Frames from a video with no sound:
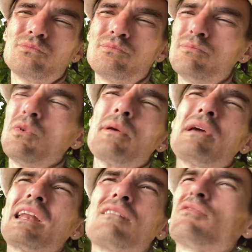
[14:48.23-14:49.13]
we may
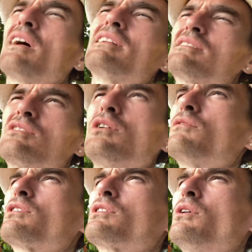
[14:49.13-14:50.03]
not find
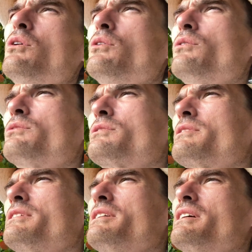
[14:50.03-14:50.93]
silver, gold, or
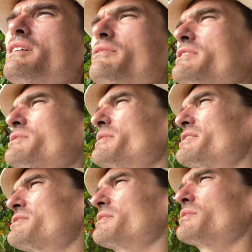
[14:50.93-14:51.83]
any kind of
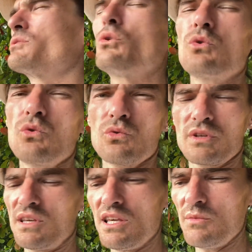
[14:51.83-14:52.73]
interesting, cool,
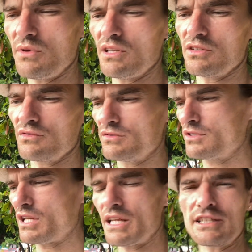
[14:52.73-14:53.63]
keeping
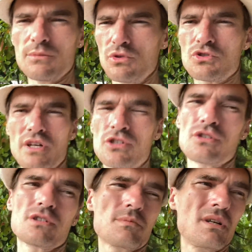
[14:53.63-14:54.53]
collectible
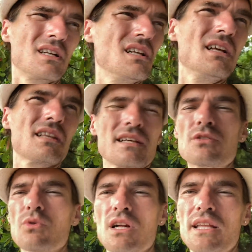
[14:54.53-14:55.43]
treasures, but at least
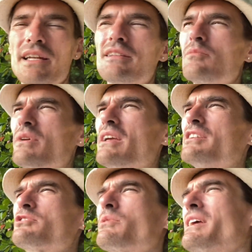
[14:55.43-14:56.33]
we're cleaning the
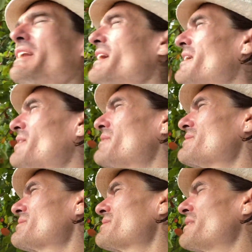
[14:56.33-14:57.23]
beach. We get out,
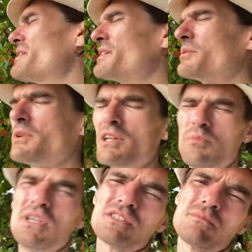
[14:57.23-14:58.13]
uh, we get a
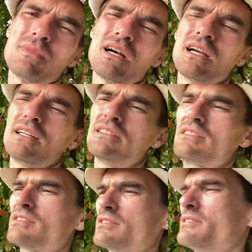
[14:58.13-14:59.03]
peace of mind.
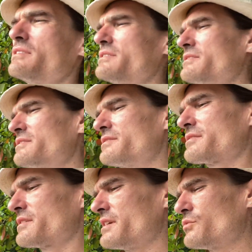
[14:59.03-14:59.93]
It's, it